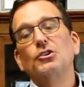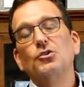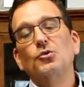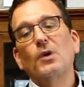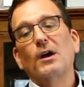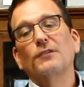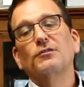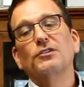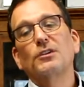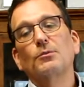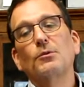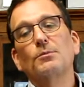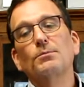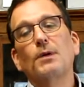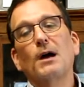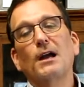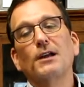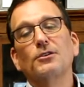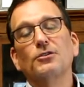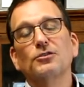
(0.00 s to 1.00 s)
you have
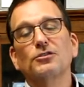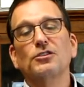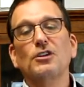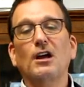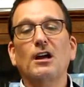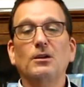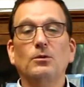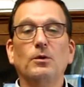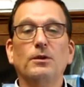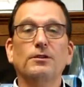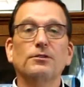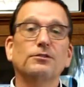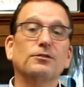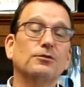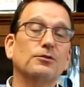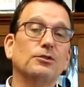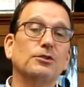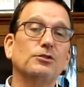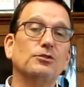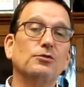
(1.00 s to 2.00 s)
someone by your side, whether
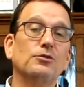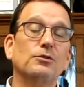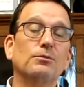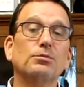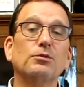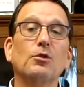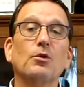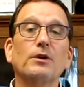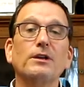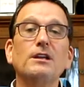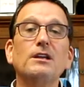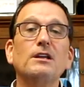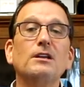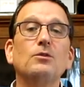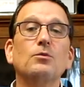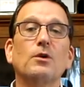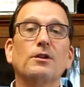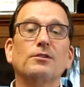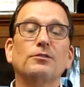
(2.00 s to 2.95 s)
it's for a new employee,